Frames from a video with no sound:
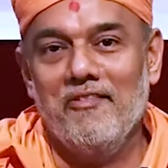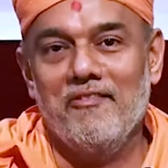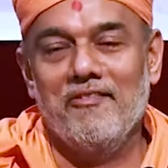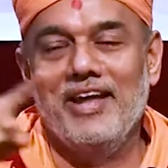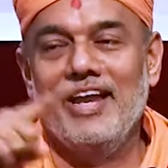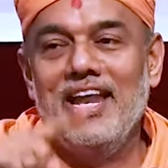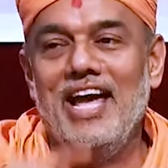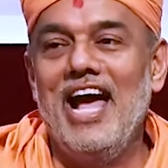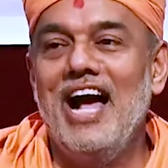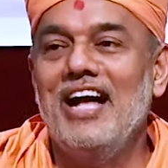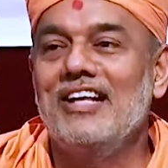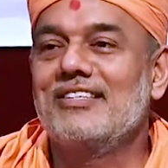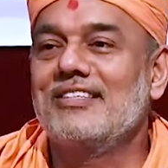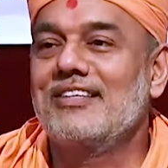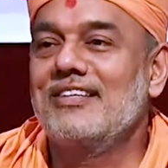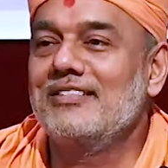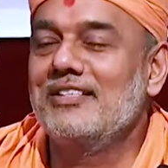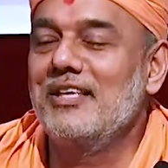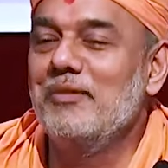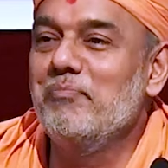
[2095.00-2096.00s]
When I
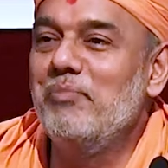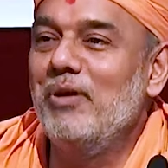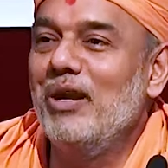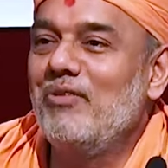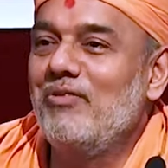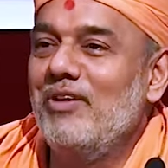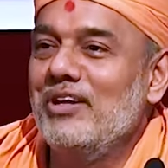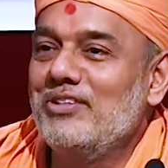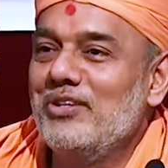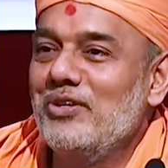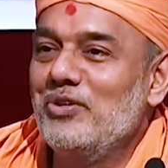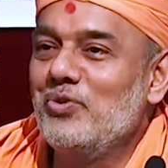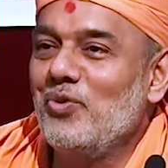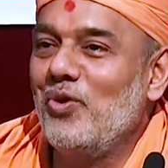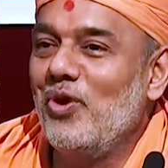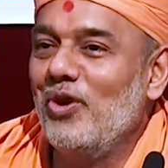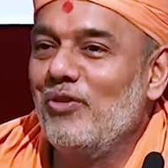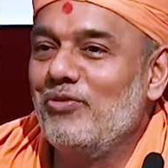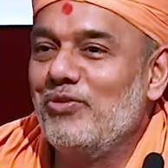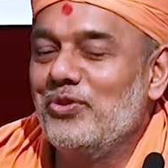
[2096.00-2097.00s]
ask a simple question to
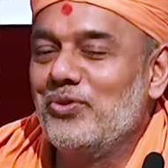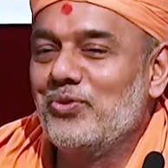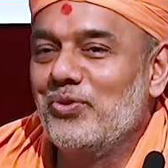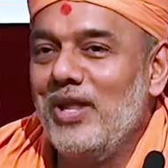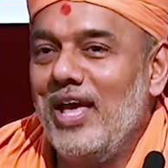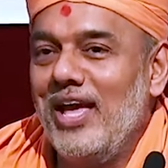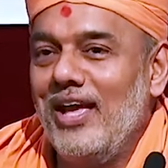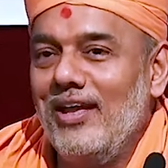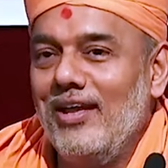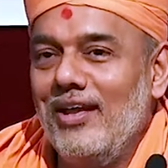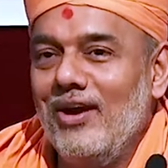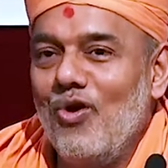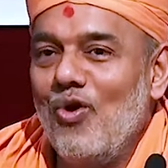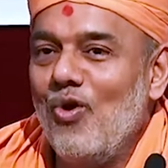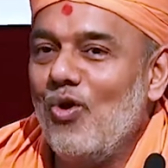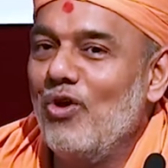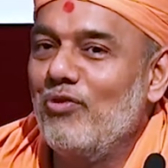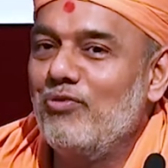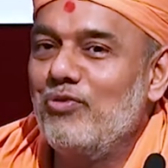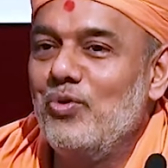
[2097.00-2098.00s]
all of you today,
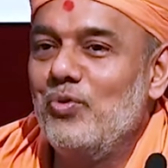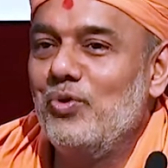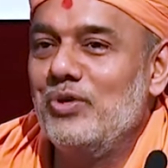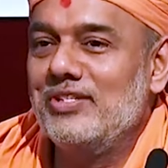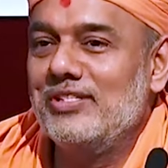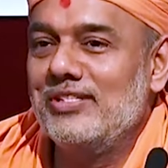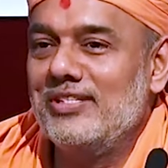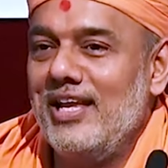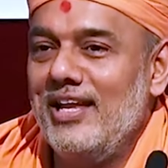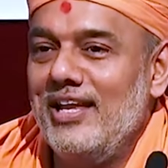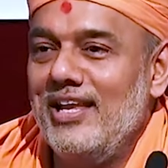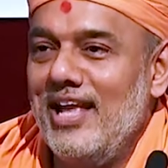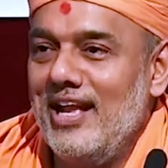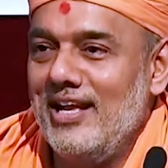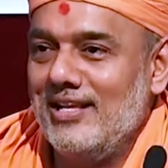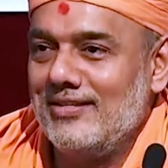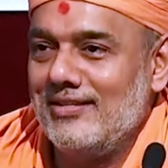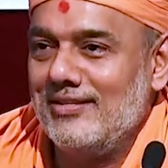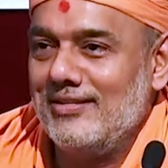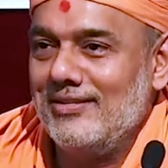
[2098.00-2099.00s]
all of you would say
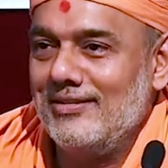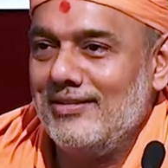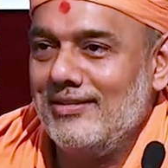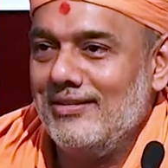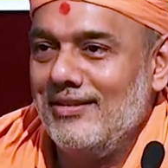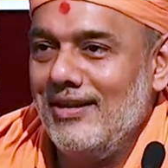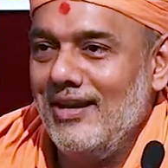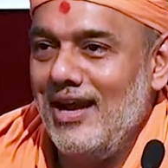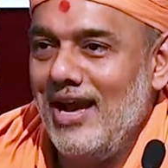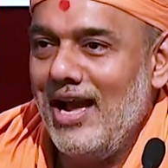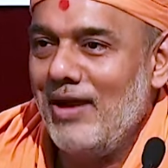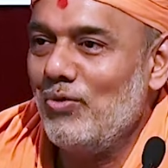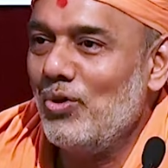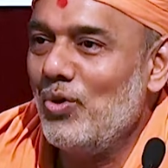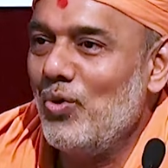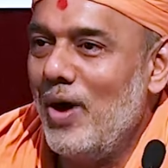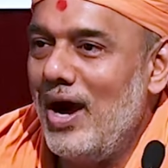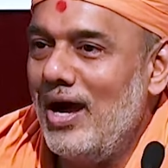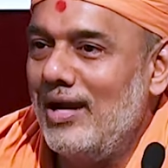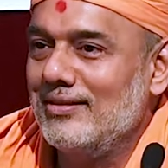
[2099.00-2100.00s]
yes. I
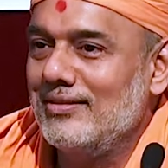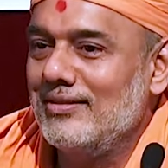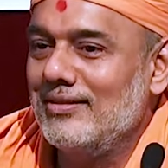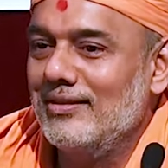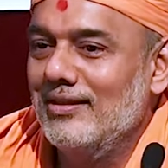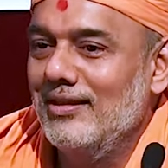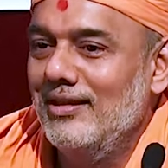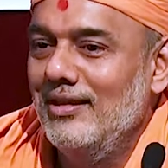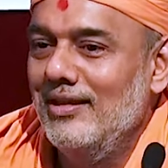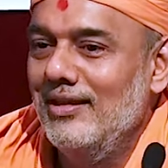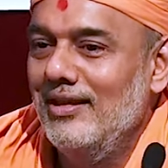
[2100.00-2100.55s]
want to ask